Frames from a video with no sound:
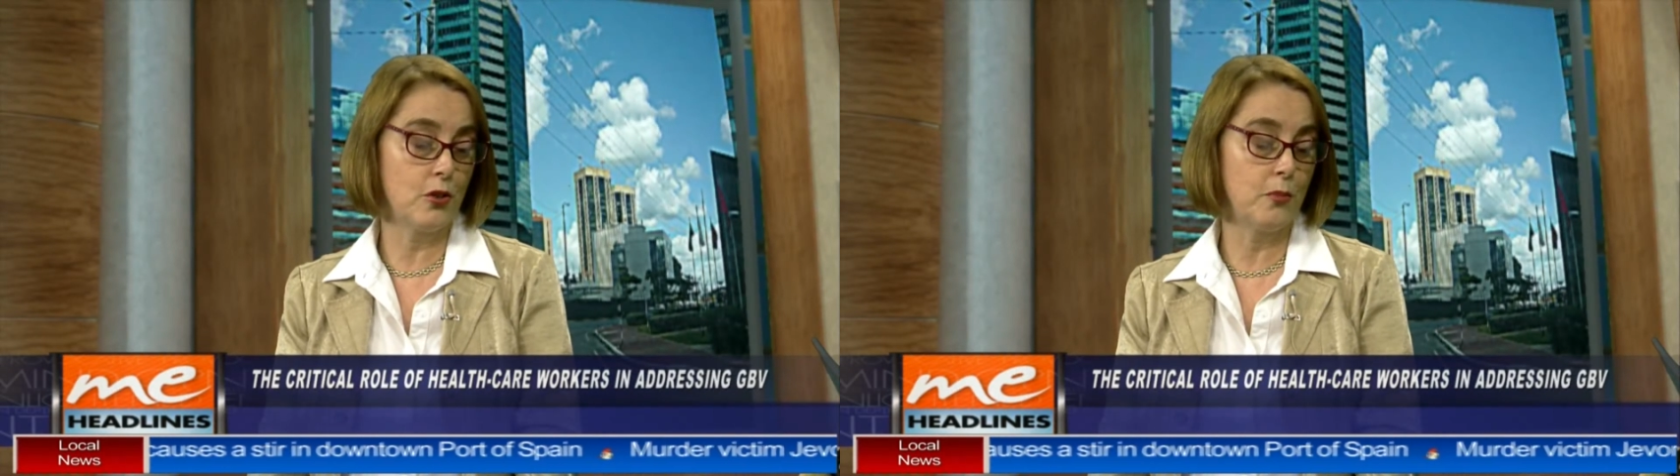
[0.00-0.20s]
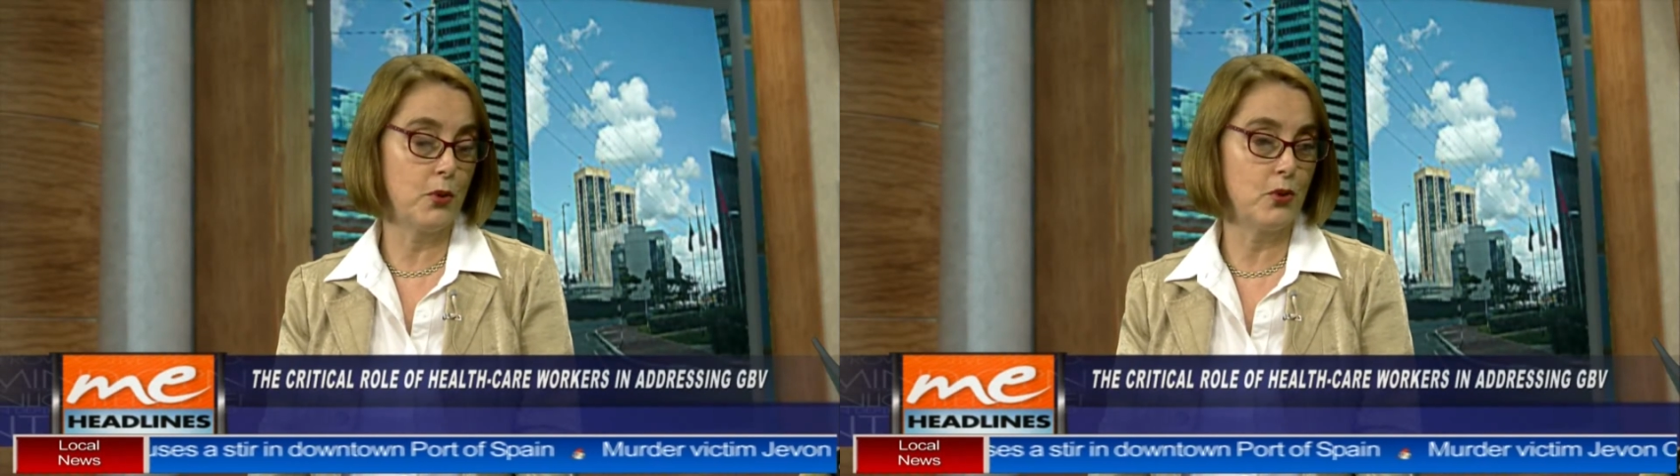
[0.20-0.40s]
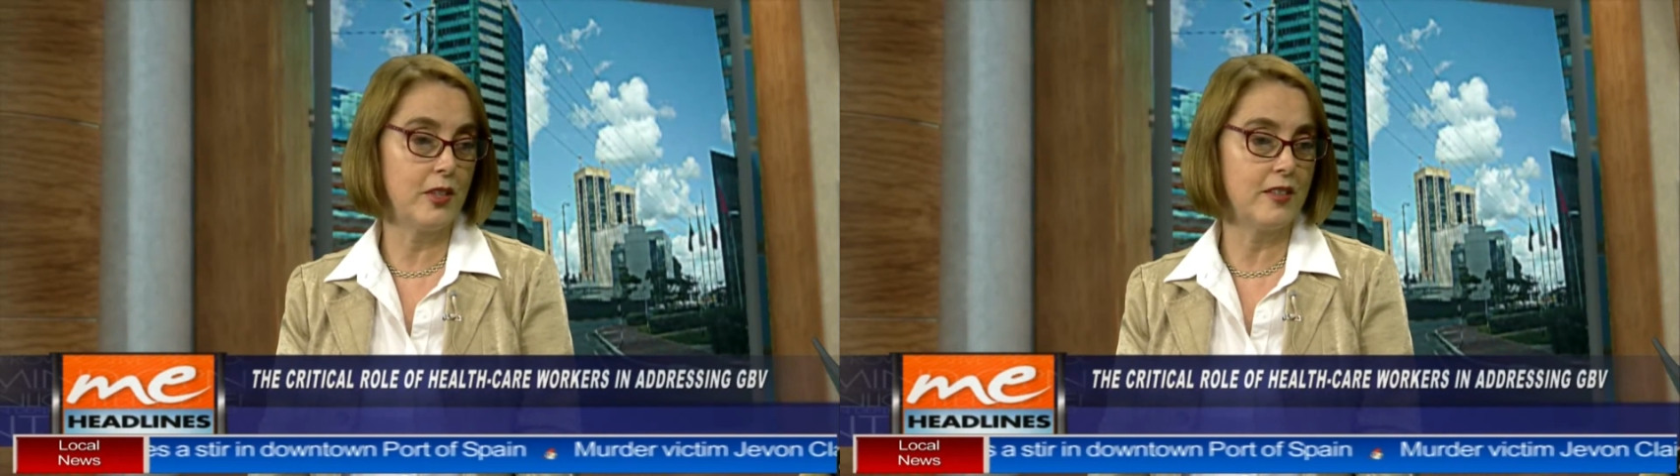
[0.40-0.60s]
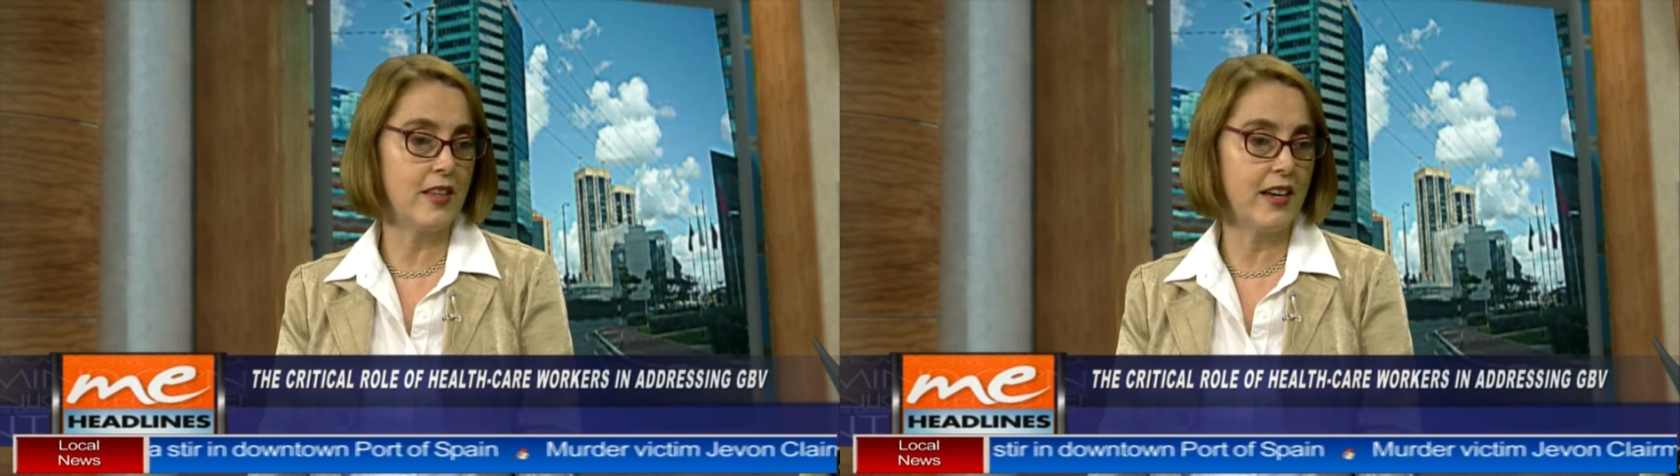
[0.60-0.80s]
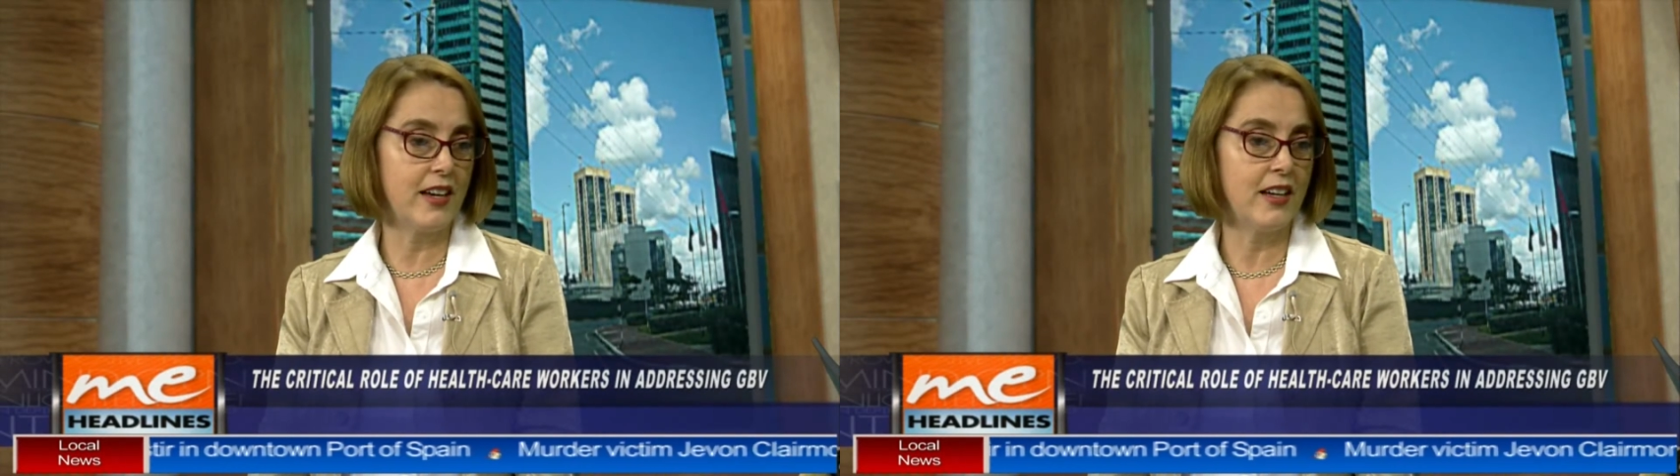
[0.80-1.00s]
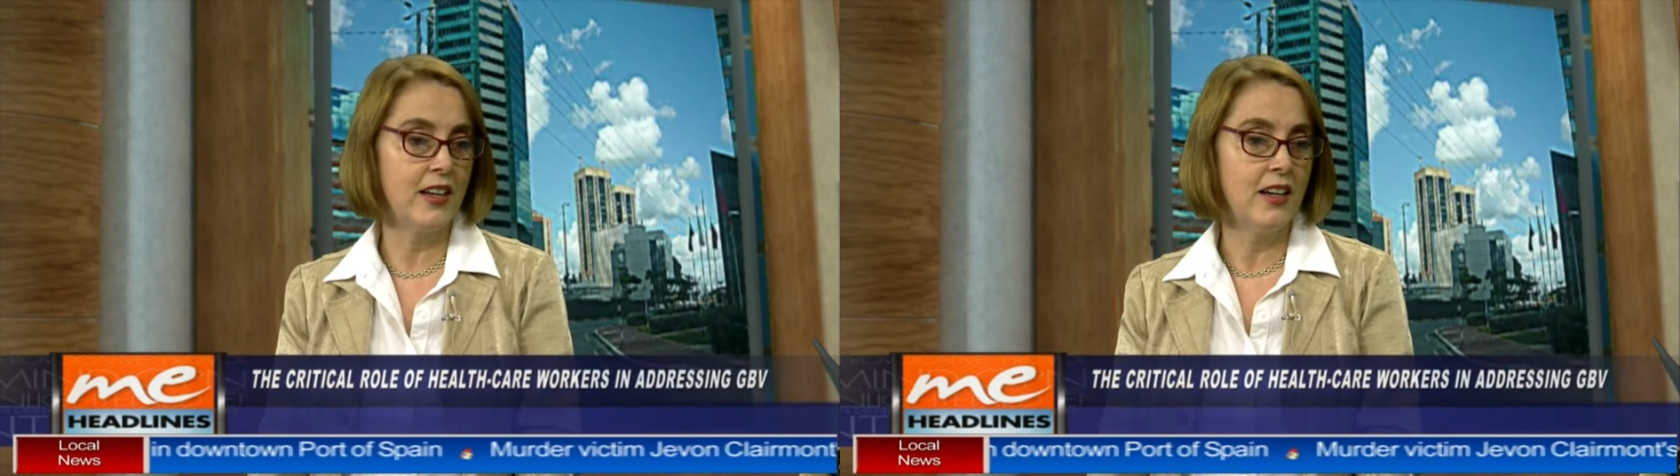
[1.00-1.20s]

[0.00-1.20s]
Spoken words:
support is there,